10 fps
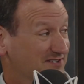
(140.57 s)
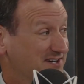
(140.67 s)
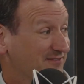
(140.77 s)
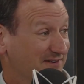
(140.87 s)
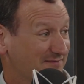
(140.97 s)

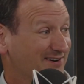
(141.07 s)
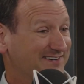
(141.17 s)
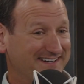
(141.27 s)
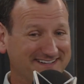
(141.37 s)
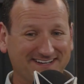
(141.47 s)
much every
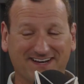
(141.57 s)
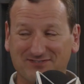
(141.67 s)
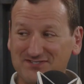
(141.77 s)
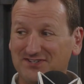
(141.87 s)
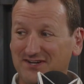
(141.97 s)
market market and it
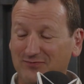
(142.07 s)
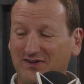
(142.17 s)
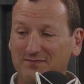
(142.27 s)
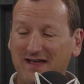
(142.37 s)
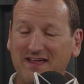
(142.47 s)
was looking
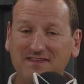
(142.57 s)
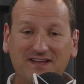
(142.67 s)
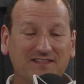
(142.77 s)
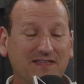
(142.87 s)
really bad.